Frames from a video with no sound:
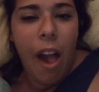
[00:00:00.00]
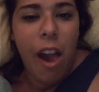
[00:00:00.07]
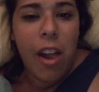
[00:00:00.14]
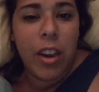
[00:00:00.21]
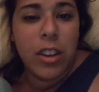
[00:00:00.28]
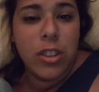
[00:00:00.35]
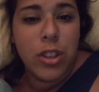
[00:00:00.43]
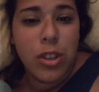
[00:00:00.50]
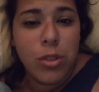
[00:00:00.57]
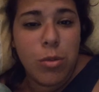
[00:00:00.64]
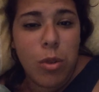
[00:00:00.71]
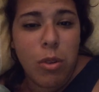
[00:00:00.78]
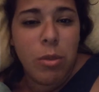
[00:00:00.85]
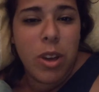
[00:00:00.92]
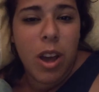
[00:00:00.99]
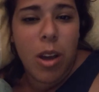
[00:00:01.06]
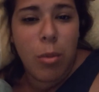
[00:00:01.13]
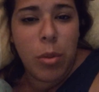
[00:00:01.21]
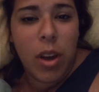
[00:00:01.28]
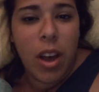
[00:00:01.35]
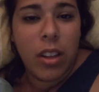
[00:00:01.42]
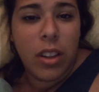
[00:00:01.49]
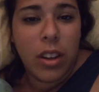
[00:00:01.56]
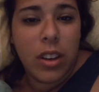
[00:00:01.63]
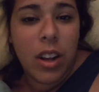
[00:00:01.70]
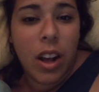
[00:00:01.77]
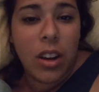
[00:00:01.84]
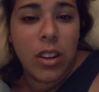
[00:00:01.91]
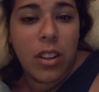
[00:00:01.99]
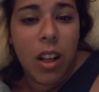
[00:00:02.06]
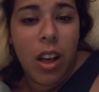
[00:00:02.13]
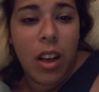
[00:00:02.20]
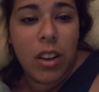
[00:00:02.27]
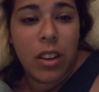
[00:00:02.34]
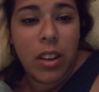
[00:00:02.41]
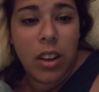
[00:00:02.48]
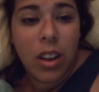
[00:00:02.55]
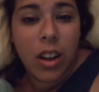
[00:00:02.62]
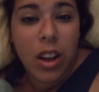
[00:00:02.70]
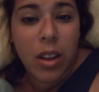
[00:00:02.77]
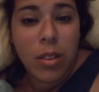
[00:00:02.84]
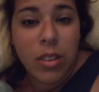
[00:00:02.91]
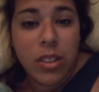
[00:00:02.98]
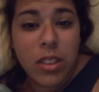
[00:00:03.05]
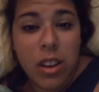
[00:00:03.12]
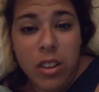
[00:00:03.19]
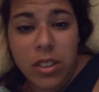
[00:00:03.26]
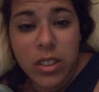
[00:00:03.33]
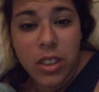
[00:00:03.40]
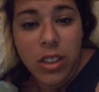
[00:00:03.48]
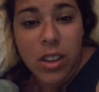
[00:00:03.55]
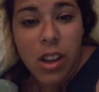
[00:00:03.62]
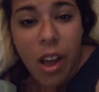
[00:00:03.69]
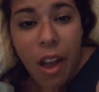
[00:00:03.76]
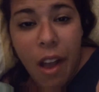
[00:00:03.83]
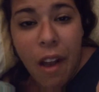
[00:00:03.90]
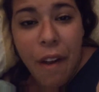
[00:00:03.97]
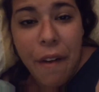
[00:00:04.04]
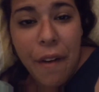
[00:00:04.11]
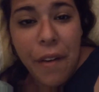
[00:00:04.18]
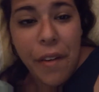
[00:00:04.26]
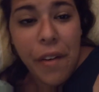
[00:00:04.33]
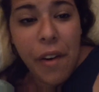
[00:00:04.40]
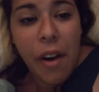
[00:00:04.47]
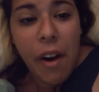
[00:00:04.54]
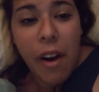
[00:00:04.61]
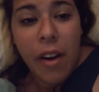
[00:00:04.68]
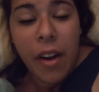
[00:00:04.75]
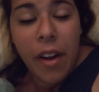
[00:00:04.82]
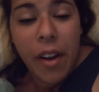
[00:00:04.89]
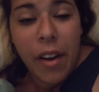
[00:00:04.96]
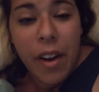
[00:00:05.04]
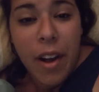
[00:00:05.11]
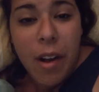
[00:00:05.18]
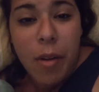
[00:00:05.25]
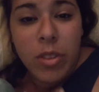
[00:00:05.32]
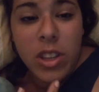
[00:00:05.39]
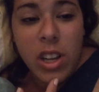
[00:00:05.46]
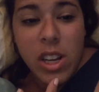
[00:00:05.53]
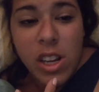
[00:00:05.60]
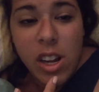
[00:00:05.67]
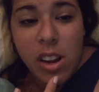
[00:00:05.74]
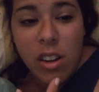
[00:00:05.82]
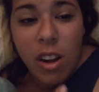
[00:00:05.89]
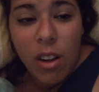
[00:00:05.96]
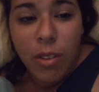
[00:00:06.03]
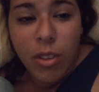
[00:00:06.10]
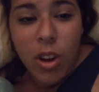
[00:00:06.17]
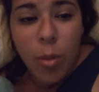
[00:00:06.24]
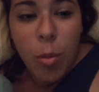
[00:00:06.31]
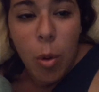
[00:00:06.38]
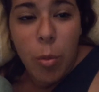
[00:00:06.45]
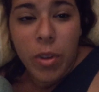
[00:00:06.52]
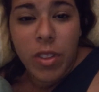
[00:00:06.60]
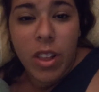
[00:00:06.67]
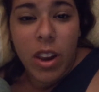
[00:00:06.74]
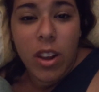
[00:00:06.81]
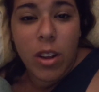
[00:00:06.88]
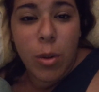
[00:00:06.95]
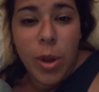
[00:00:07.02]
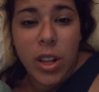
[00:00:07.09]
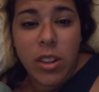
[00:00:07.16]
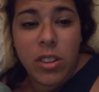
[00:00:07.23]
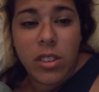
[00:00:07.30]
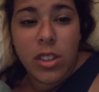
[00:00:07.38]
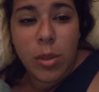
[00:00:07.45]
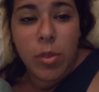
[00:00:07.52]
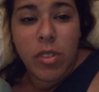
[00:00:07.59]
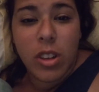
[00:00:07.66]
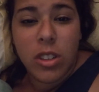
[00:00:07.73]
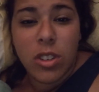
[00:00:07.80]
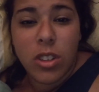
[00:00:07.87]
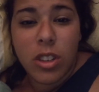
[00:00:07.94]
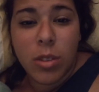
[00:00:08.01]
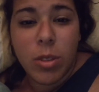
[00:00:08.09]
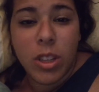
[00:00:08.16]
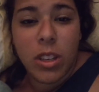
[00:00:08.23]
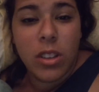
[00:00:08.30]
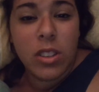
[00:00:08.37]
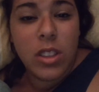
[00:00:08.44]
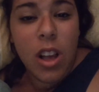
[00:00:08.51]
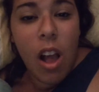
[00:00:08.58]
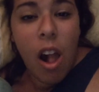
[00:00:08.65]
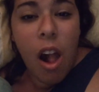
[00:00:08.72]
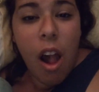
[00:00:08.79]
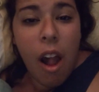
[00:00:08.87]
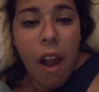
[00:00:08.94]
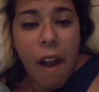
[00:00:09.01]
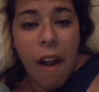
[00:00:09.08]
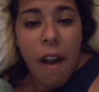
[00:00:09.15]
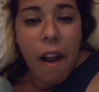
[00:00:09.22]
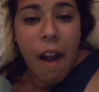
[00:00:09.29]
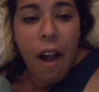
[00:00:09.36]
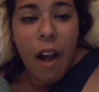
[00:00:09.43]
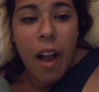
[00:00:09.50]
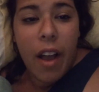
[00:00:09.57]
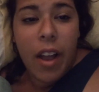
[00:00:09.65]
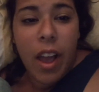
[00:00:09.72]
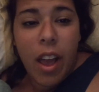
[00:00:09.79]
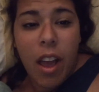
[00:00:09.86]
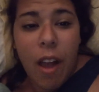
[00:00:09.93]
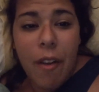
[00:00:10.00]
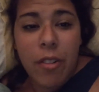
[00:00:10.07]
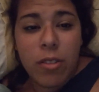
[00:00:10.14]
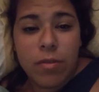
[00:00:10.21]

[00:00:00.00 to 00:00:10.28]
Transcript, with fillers: And it just woke me up at like 9 o'clock, and I am exhausted. And now I'm stuck in a cough drop, hoping that I go back to sleep eventually because I can't.